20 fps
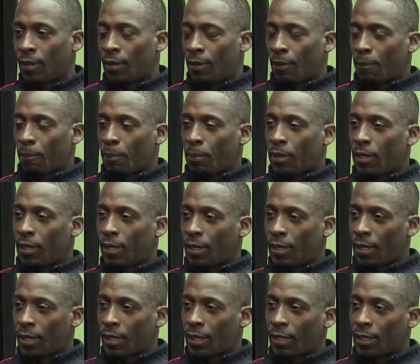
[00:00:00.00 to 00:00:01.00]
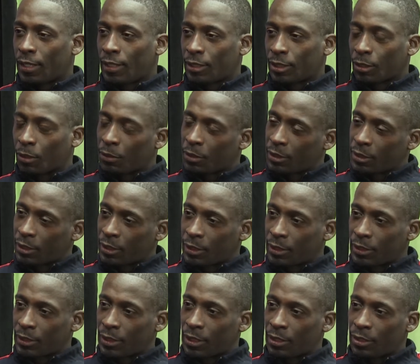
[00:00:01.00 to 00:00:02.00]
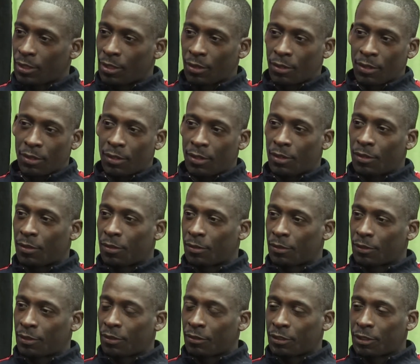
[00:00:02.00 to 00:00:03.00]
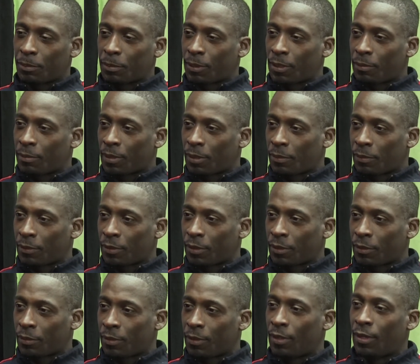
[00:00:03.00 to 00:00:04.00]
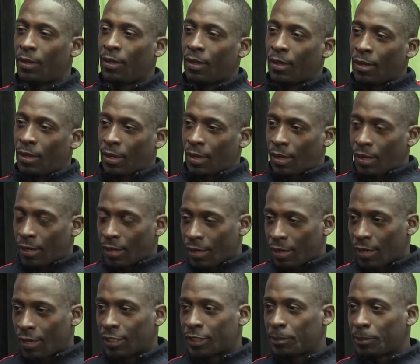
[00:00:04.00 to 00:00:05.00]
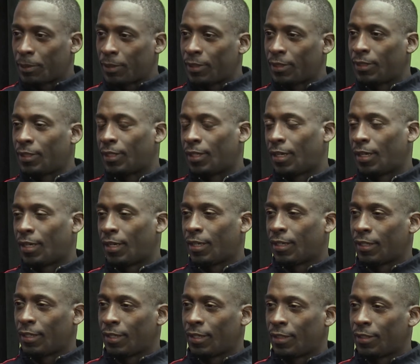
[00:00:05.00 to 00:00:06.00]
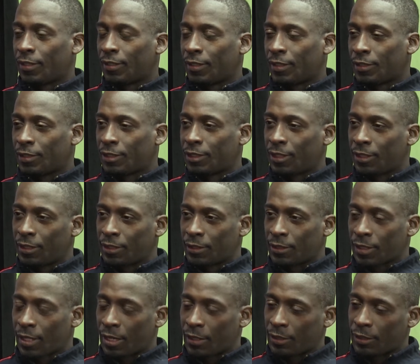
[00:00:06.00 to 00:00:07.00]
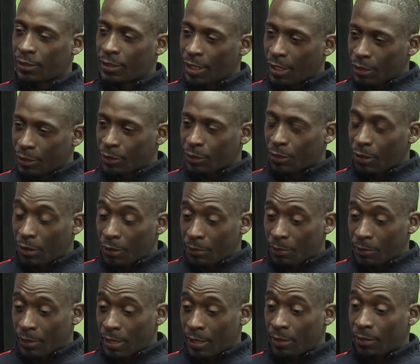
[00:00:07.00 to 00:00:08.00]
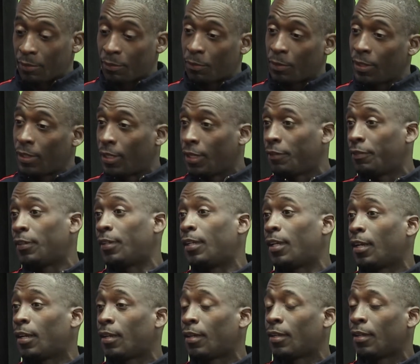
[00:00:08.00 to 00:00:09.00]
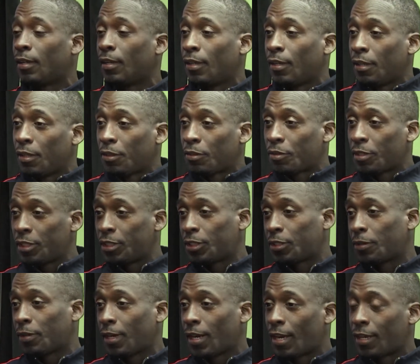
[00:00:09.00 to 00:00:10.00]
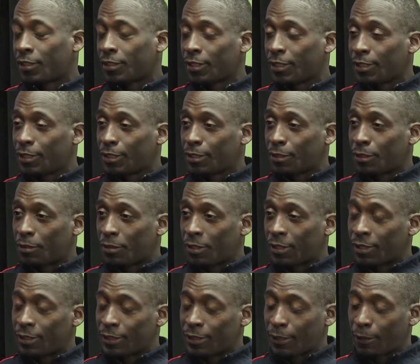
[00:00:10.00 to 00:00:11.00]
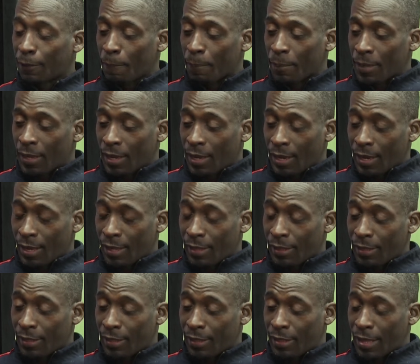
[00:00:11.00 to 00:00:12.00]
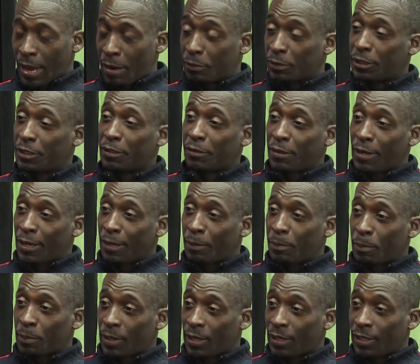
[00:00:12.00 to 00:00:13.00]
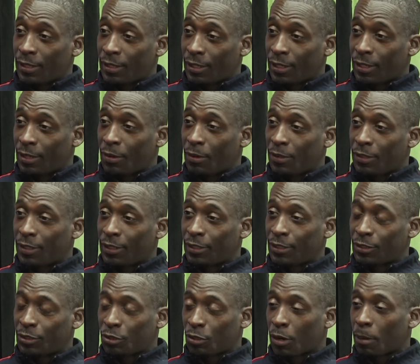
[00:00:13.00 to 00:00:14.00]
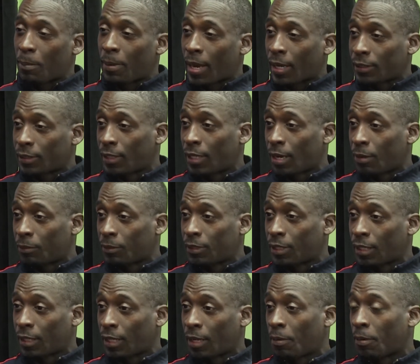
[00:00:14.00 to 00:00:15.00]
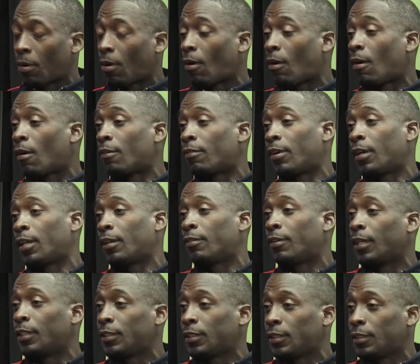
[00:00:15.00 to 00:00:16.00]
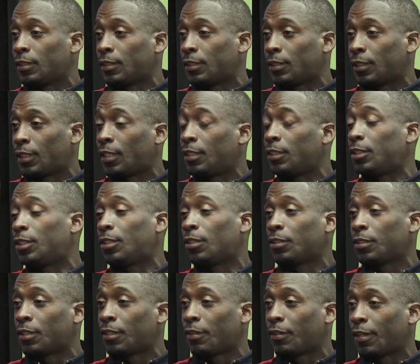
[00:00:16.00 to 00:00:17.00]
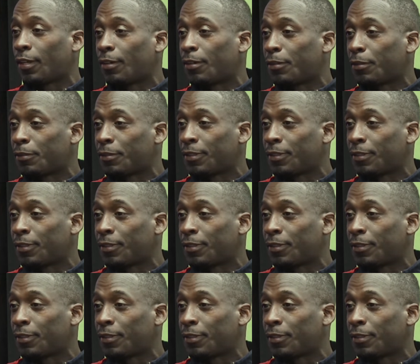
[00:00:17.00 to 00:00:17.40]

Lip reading: But his older sister said, no, don't split them up. Her husband and she decided to take us all. And we lived in their 3-story house in East Orange, and that was great, but the only drawback to that was that they were already raising 10 children of their own.